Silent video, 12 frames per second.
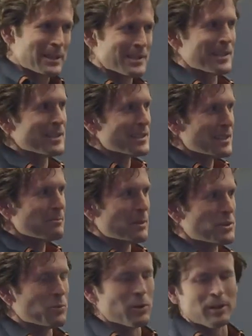business,
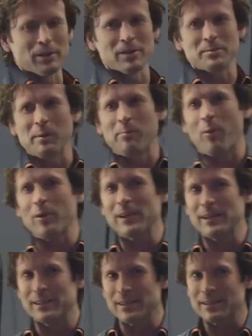but you will learn some important
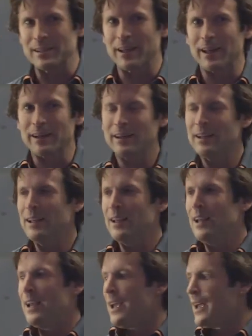ideas today.
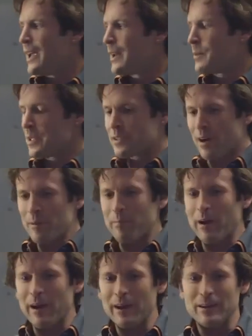And I'm going to start
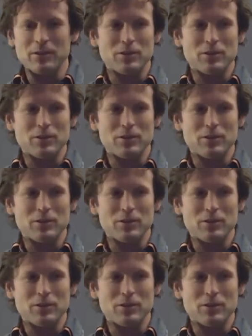by